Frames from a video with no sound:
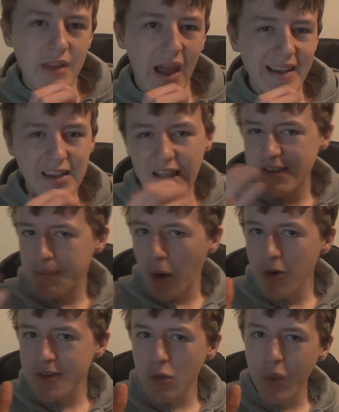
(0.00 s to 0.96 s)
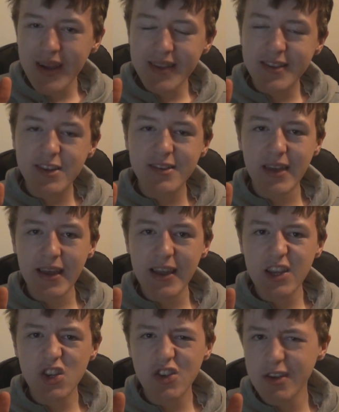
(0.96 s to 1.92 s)
I suppose the way it's
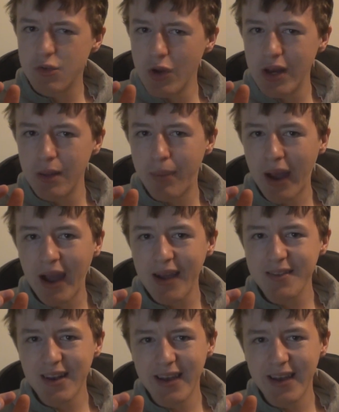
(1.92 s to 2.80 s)
staged is really bad.